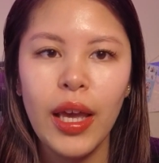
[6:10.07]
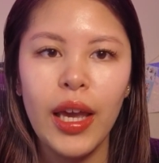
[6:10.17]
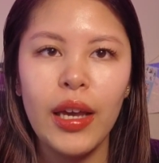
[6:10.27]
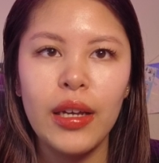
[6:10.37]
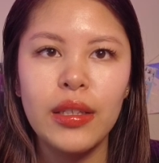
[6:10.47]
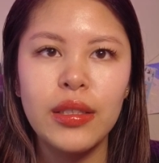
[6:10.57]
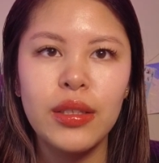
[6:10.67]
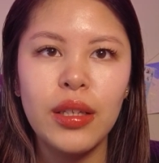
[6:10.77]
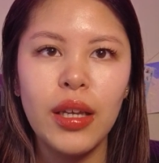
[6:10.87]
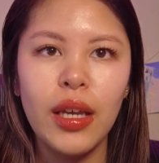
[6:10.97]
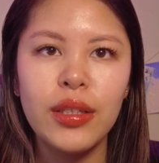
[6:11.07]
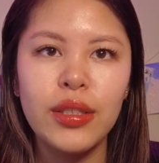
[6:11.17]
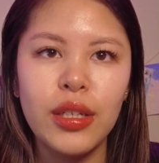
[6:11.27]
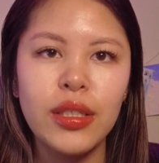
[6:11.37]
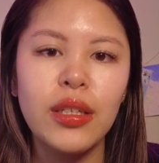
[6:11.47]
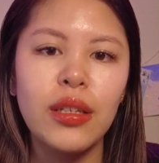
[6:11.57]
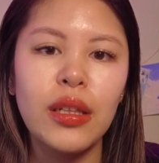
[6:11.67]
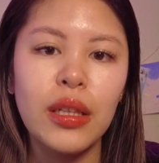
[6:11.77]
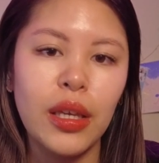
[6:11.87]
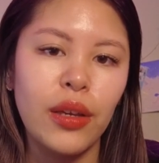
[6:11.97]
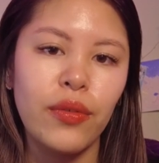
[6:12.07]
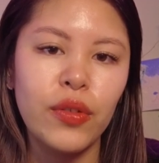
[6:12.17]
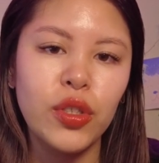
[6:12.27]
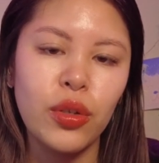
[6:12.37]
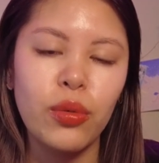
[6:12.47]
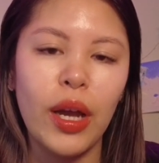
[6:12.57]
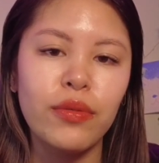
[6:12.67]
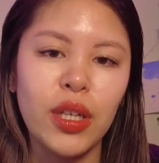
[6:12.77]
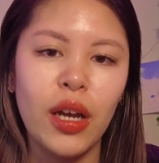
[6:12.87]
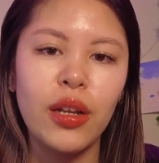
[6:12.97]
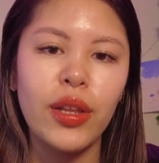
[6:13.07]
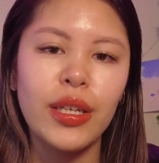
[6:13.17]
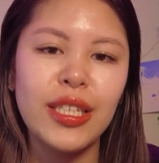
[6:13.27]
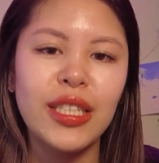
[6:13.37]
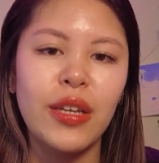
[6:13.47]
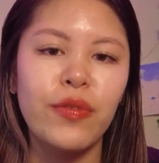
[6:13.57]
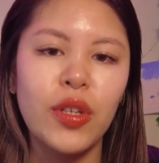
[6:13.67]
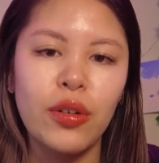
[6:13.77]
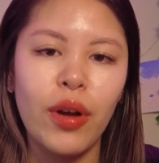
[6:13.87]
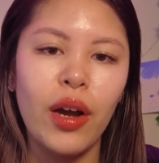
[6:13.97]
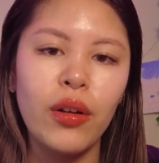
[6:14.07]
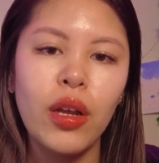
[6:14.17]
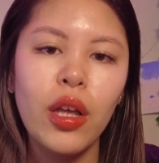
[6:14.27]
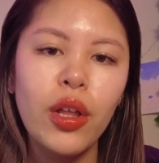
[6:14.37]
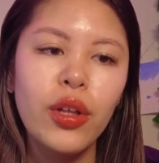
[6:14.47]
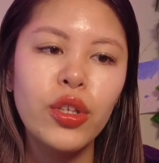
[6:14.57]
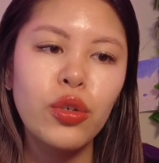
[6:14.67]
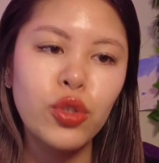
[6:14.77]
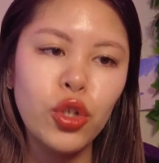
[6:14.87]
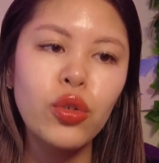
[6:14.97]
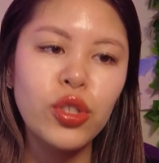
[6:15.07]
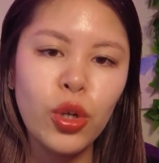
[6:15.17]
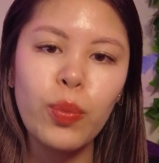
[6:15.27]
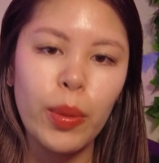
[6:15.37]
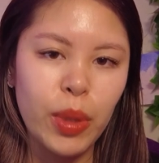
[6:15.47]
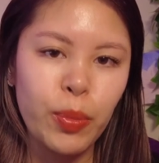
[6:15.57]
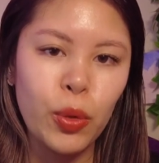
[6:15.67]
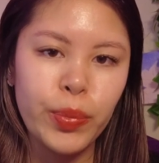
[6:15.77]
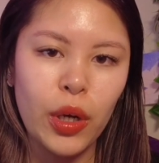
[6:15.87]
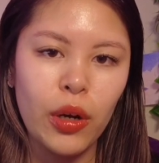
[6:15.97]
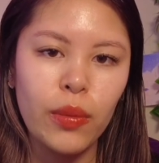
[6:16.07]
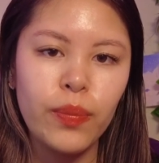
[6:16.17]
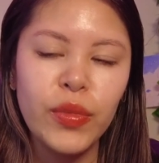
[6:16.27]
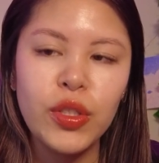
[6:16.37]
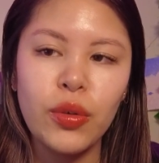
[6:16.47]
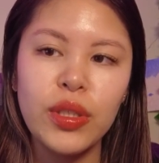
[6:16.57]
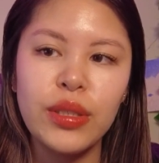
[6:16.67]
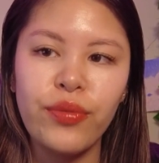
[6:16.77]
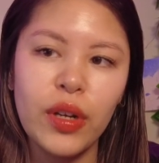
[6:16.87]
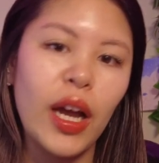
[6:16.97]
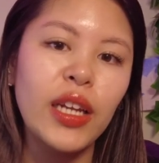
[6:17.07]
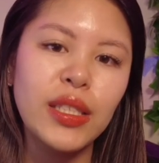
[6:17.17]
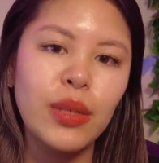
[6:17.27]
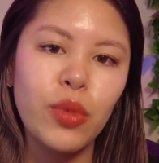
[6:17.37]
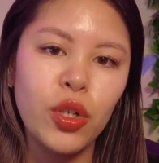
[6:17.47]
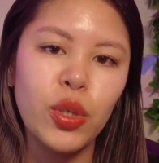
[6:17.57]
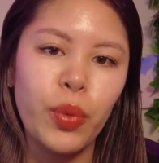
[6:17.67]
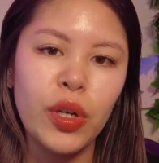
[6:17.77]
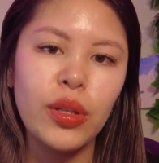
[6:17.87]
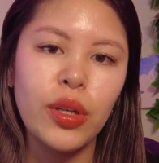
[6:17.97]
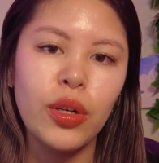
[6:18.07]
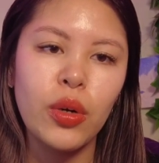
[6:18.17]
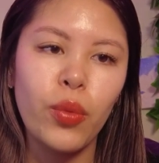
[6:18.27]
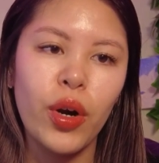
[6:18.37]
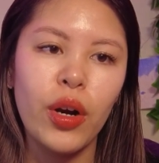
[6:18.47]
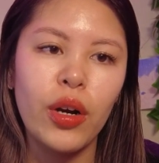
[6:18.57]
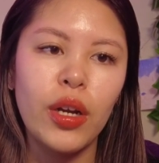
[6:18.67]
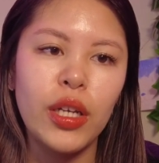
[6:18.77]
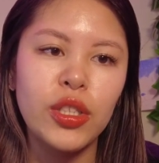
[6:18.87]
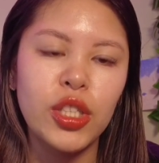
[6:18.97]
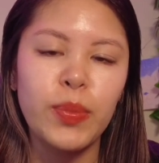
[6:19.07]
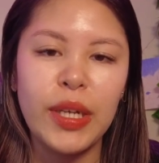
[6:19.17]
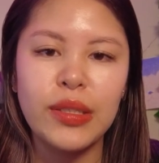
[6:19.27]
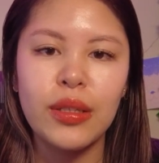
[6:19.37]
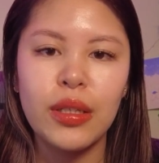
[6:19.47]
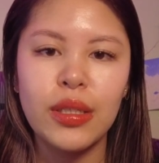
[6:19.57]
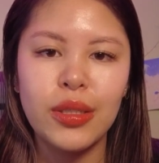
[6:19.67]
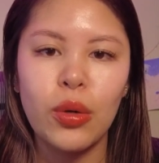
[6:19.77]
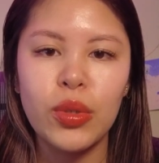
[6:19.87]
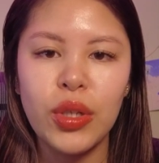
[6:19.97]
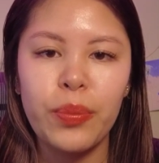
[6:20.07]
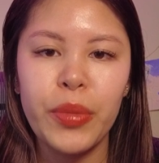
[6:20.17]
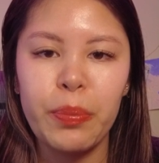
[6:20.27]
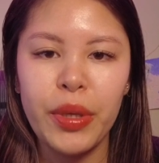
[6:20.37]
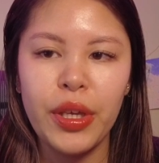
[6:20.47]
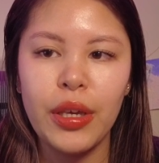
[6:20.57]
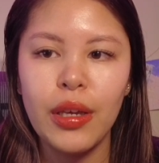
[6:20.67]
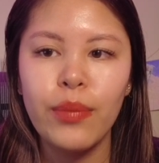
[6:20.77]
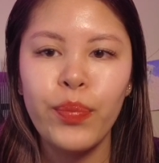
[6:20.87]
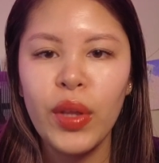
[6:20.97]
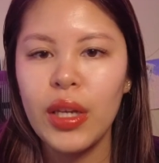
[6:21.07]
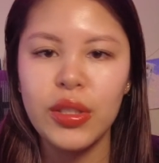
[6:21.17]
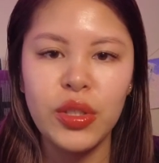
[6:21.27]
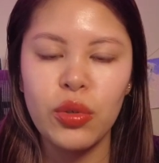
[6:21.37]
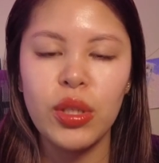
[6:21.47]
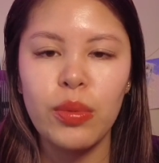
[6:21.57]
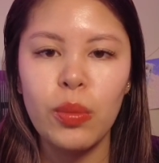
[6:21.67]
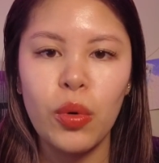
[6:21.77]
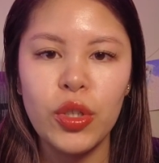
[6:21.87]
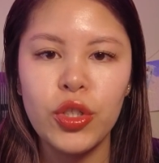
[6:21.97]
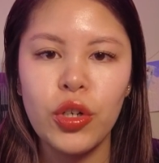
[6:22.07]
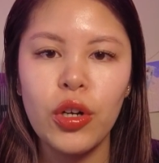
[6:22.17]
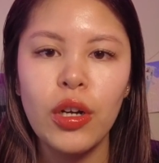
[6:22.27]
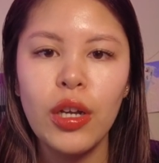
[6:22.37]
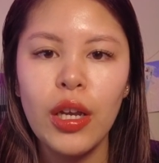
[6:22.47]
and it doesn't leave. So you'd have to kind of like sift it around. You do scoop up the poop there. So it's kind of similar to pretty litter where it just basically soaks up the pee and soaks up the moisture,